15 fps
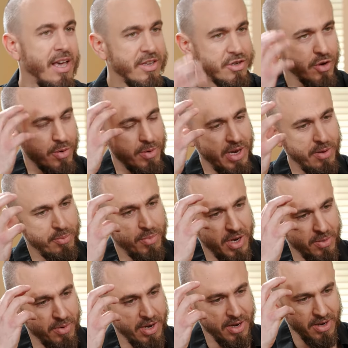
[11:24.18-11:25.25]
So it,
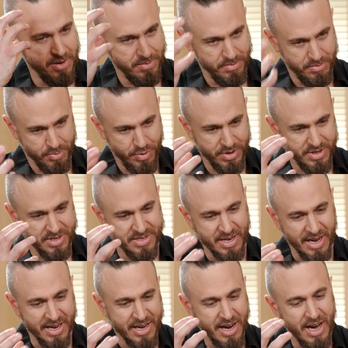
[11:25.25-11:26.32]
it, it, put this
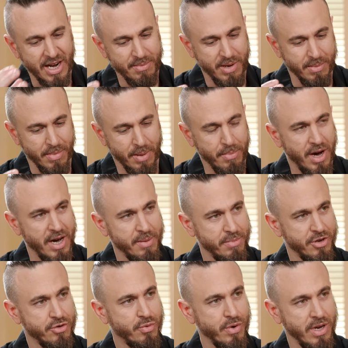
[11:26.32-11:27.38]
dichotomy in my mind
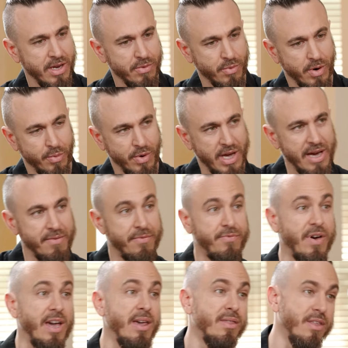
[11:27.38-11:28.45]
between, well, we have
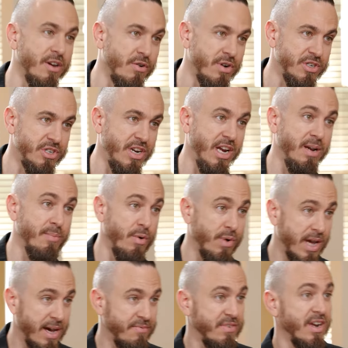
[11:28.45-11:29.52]
faith in Christianity, but we
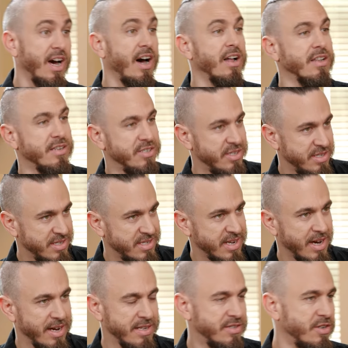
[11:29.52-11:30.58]
have knowledge in
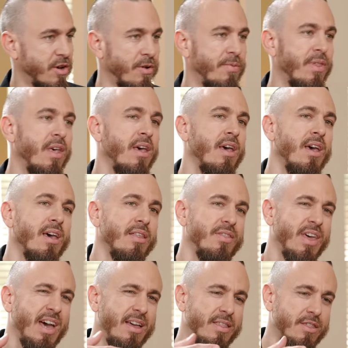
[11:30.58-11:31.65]
science. So
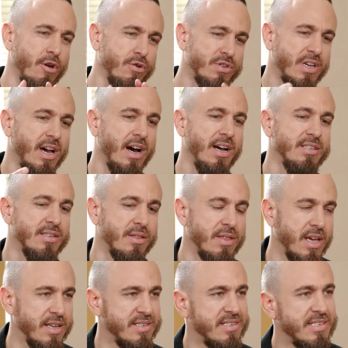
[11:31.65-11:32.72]
that those kinds of
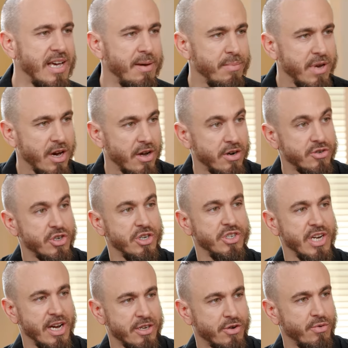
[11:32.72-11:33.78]
things set me on a
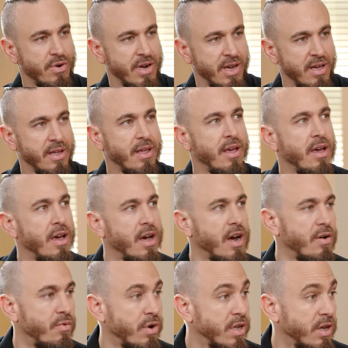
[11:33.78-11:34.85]
trajectory
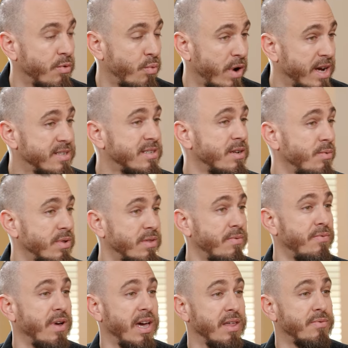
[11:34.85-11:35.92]
of really wrestling with the
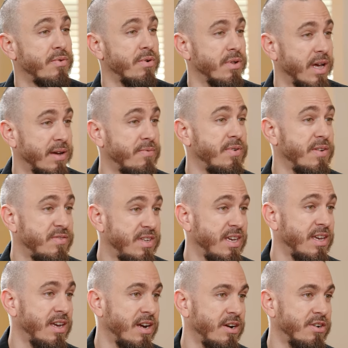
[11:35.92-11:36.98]
faith for like
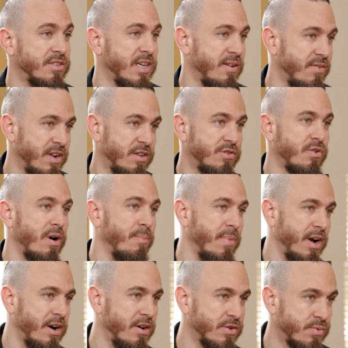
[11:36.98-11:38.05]
15 years, even into our
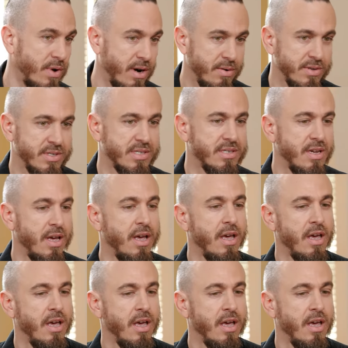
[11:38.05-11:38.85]
marriage where I was